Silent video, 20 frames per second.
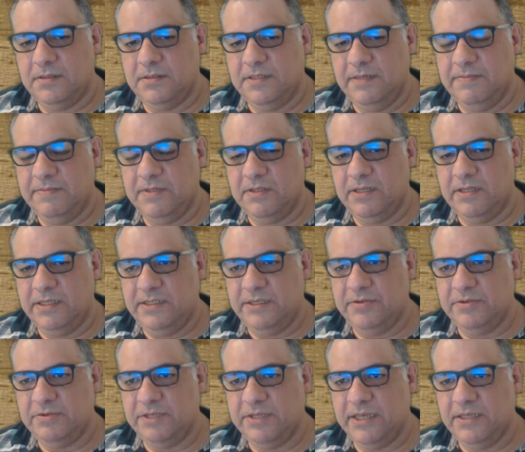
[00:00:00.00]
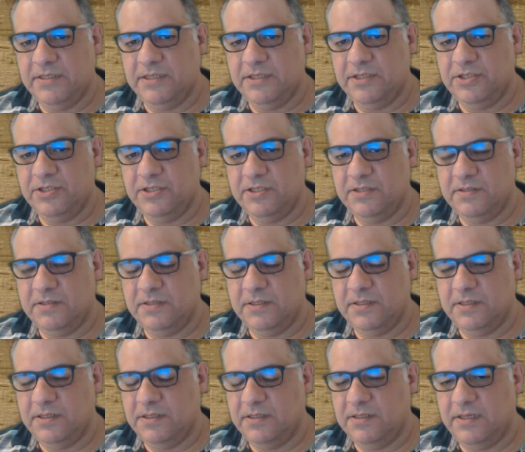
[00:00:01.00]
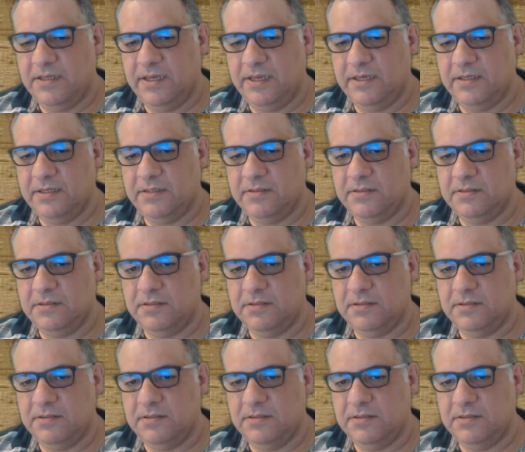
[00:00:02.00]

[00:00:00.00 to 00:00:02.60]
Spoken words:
an ideal King's Indian attack